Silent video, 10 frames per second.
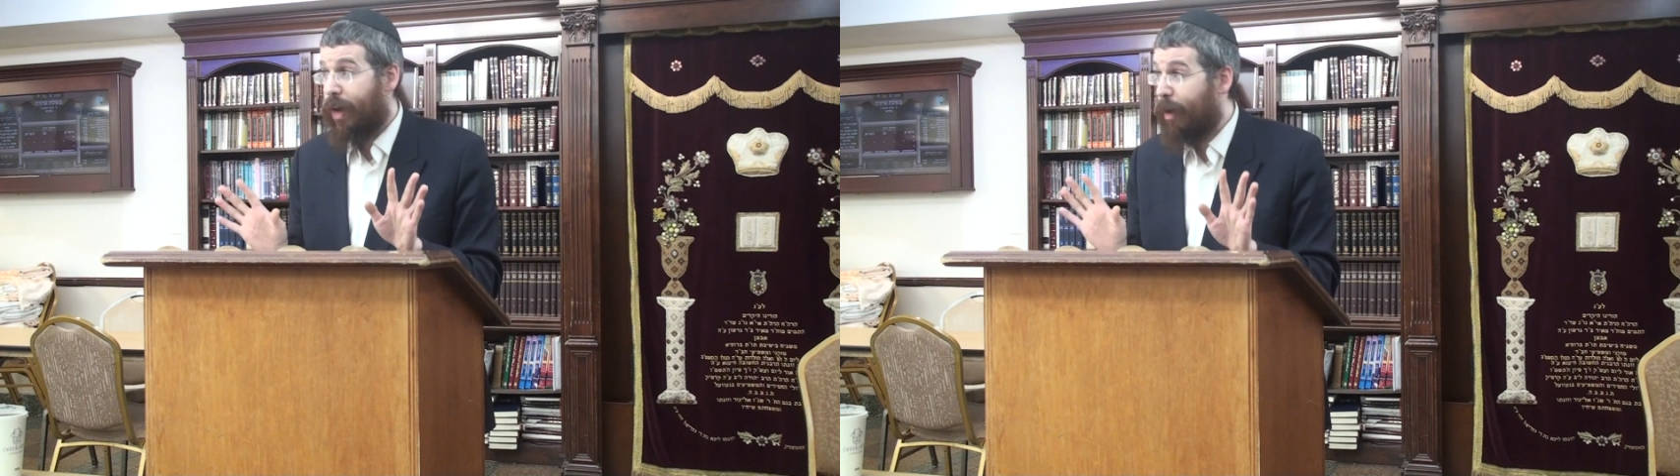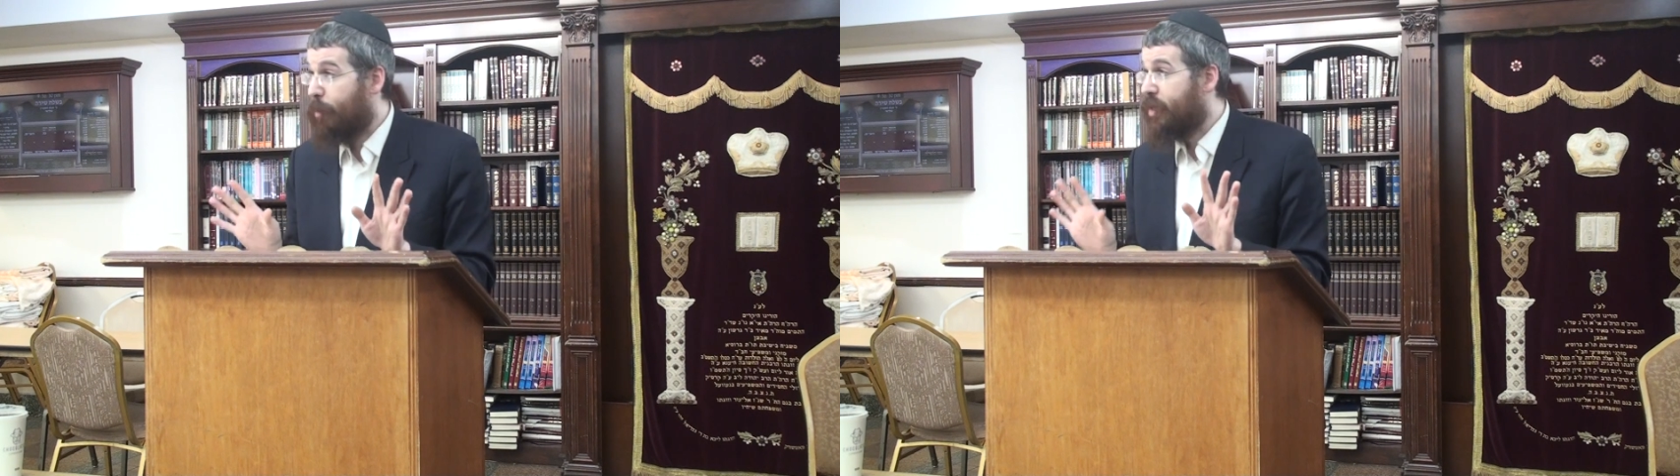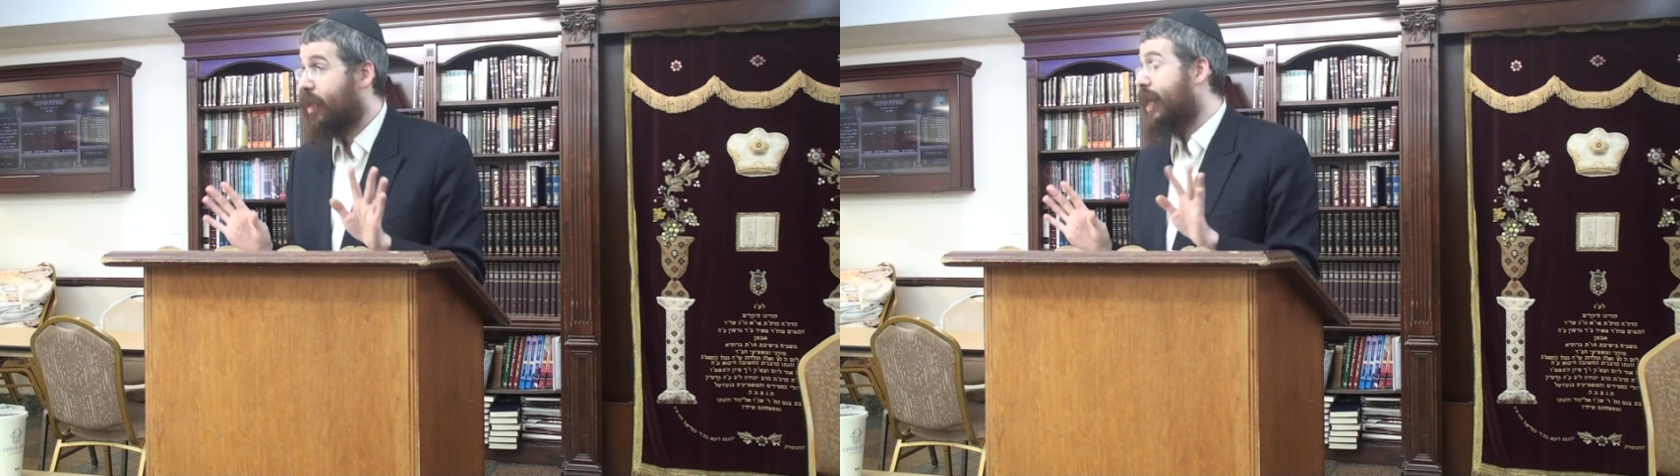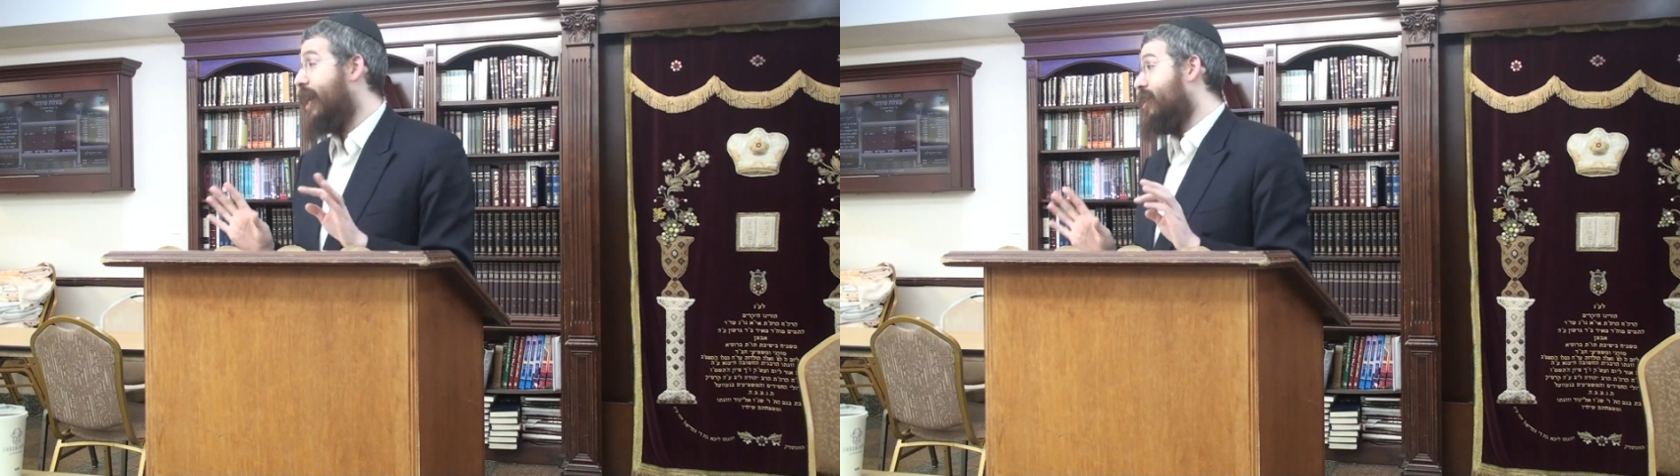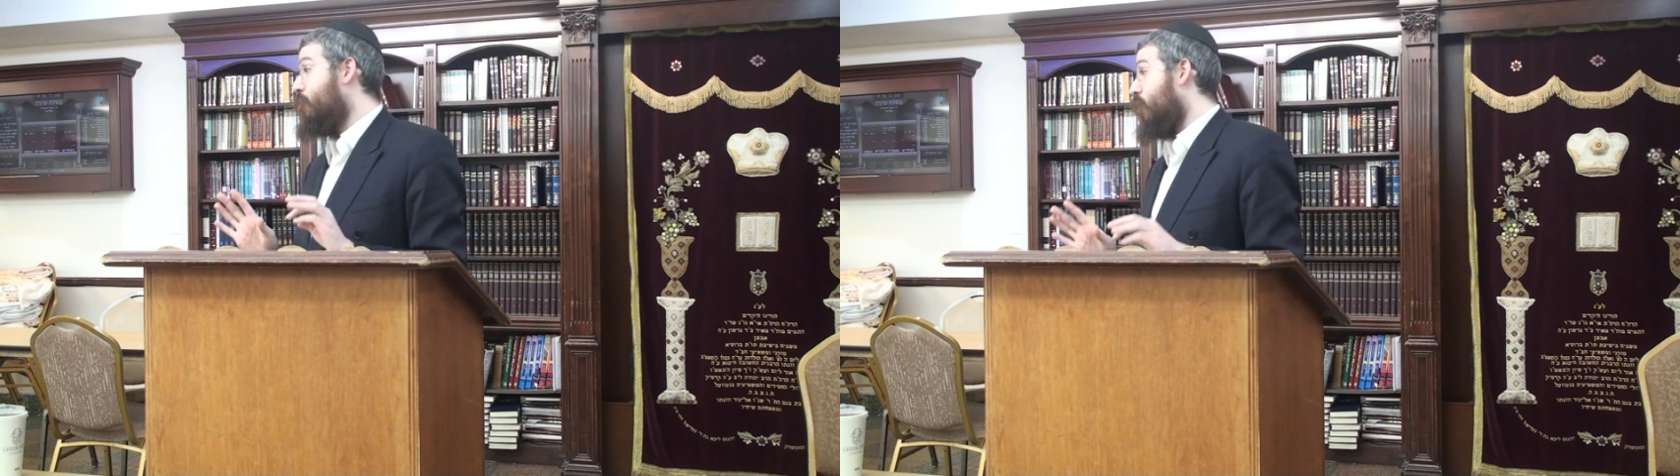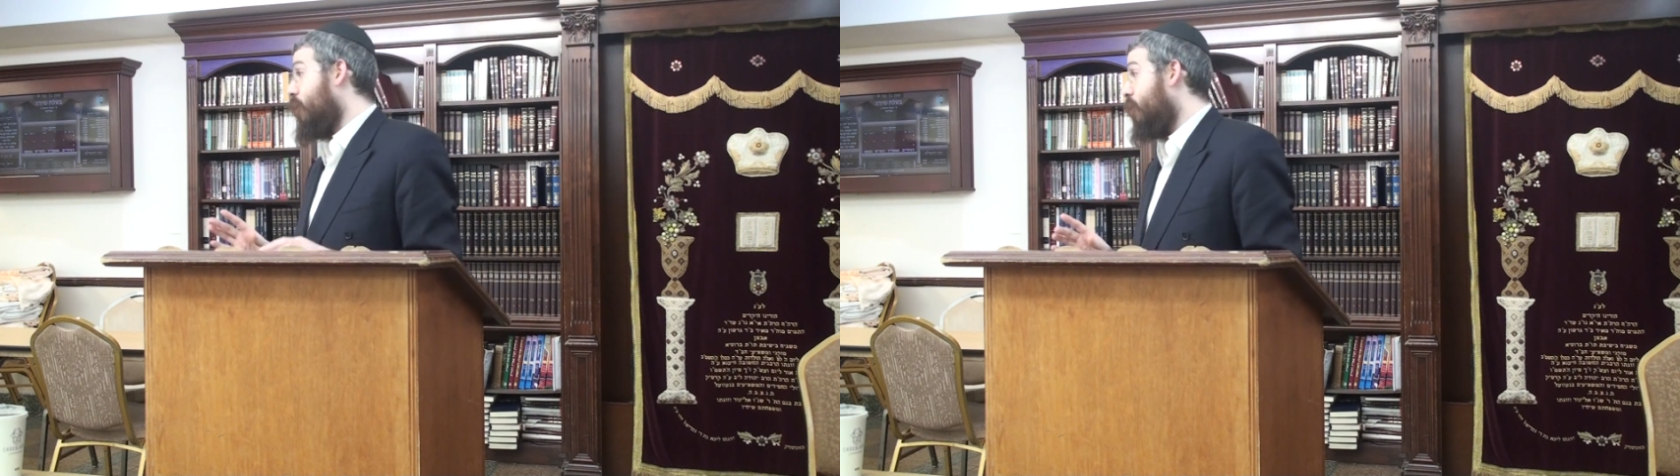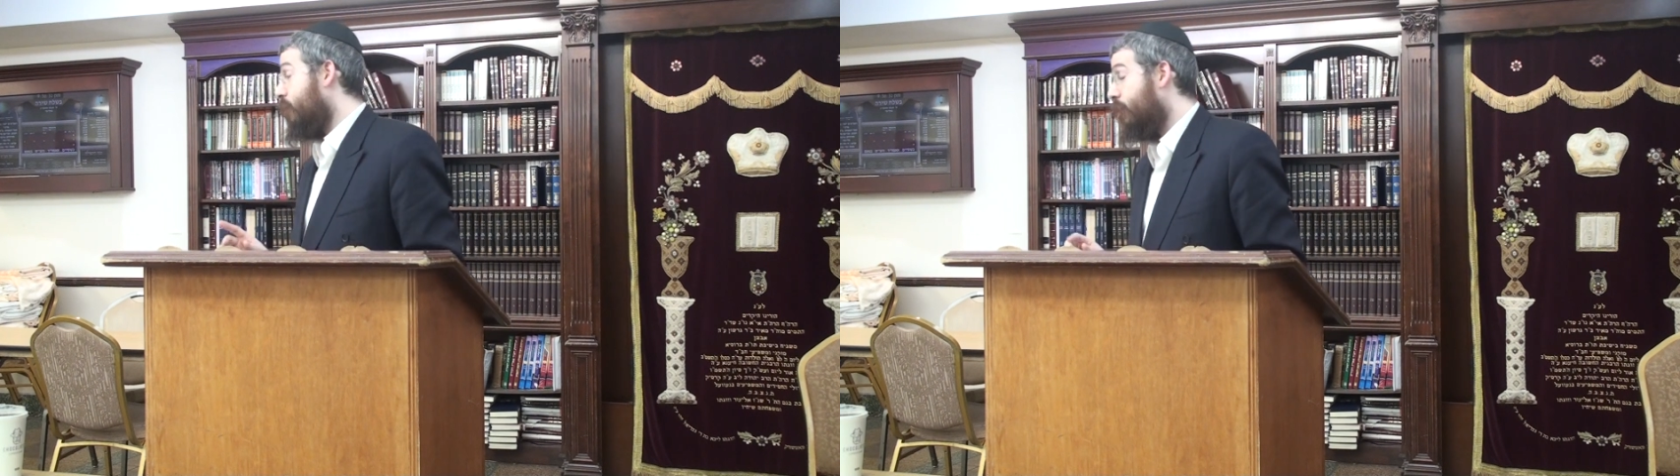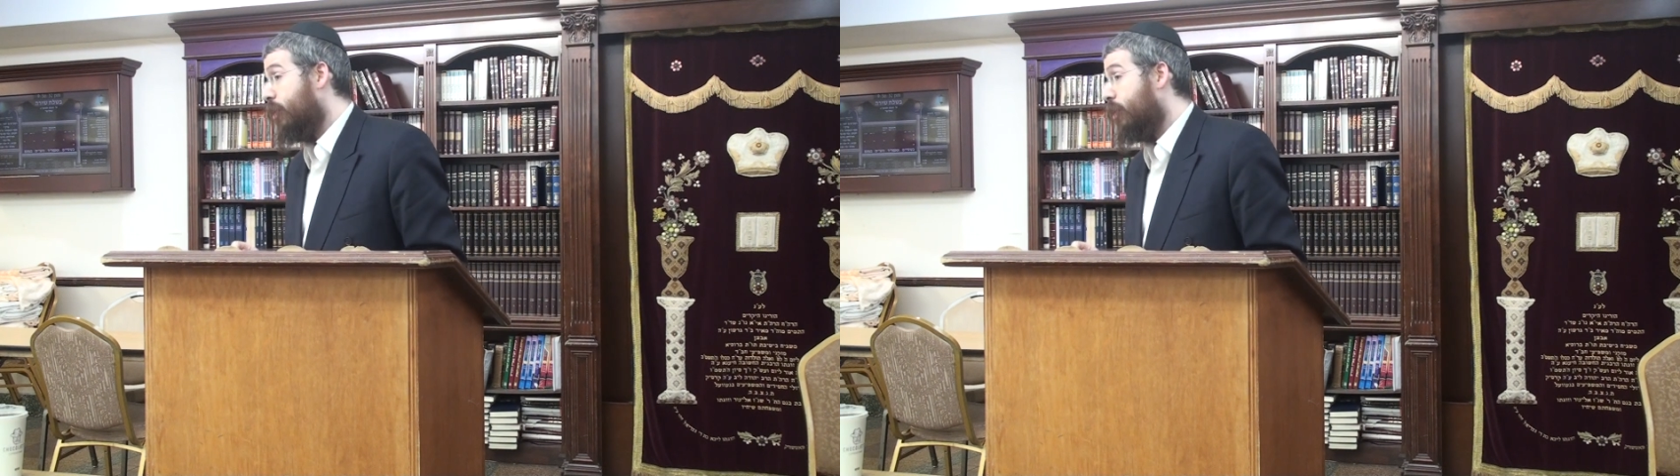know how Basi Legani's work.